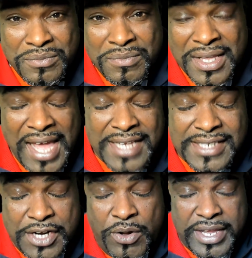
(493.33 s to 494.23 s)
guys, I
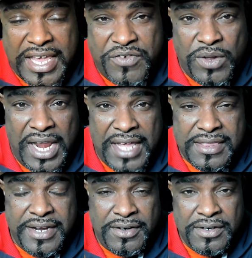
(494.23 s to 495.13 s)
know I gave you a lot
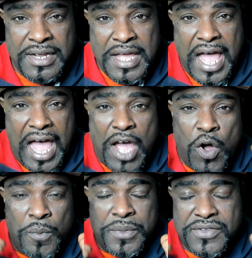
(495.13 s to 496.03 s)
there. I
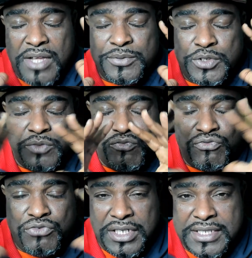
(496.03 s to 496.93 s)
hope this helps you
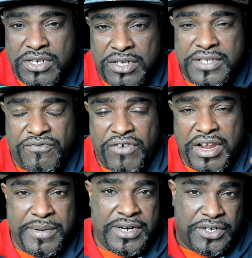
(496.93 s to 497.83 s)
really start to frame
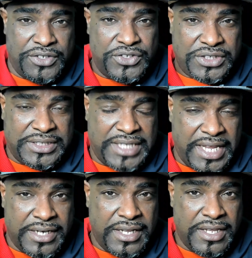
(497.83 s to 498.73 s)
and
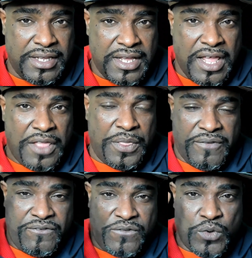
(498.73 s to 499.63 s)
understand the
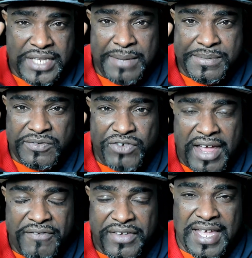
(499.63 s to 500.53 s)
4 types of
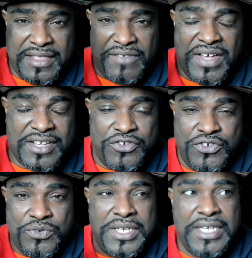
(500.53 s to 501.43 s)
traffic and the fact that you
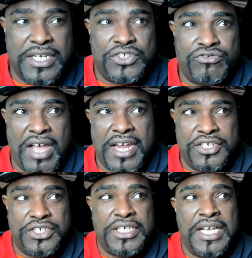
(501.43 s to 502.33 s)
need a
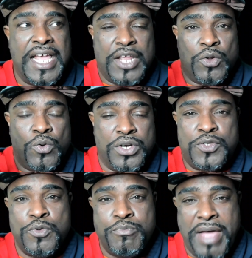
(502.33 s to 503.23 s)
strategy in order to
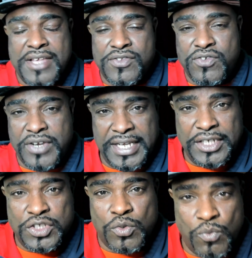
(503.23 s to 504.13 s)
master
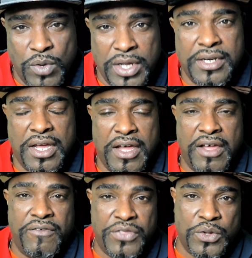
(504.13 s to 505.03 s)
each one
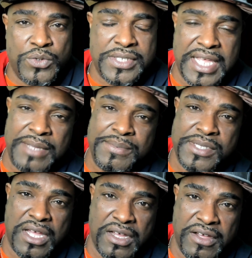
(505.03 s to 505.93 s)
of those types
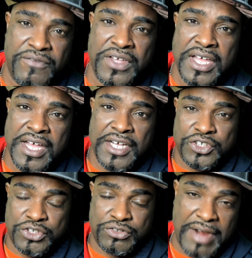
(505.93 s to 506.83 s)
of
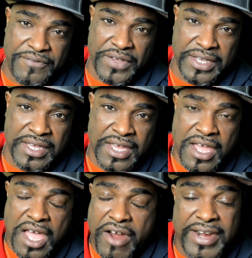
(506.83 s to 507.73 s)
traffic.
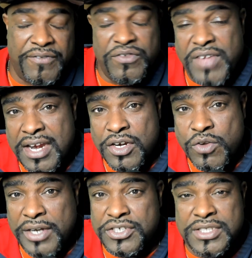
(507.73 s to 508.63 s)
All right. If you've got any
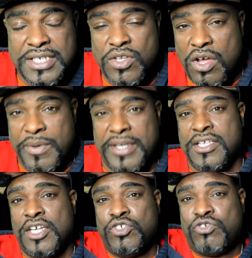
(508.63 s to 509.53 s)
questions, as always,
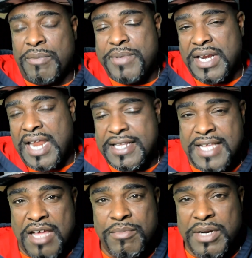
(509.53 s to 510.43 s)
drop me a line
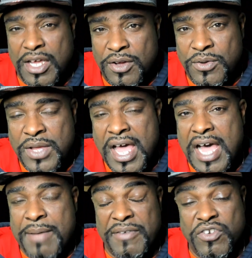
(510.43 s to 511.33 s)
down below.
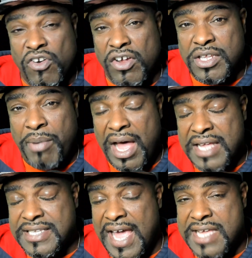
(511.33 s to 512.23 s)
If you're on the
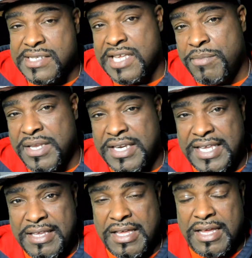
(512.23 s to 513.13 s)
podcast, send me an
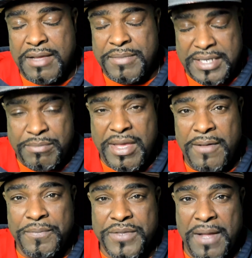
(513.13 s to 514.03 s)
email.
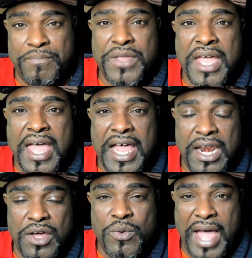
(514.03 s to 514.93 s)
Yep.
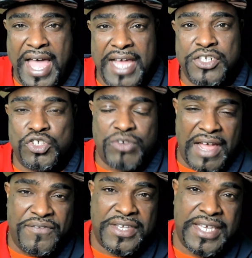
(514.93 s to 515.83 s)

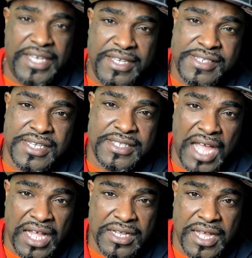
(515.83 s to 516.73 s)

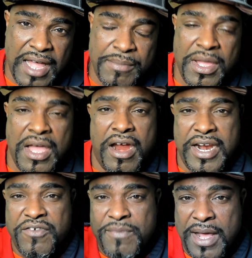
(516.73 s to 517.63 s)
hello@traffickeys.com. All right,
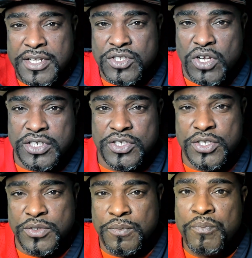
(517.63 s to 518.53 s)
everybody. Talk to you
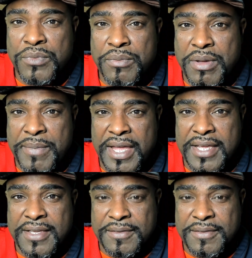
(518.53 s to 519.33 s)
soon. Bye-bye.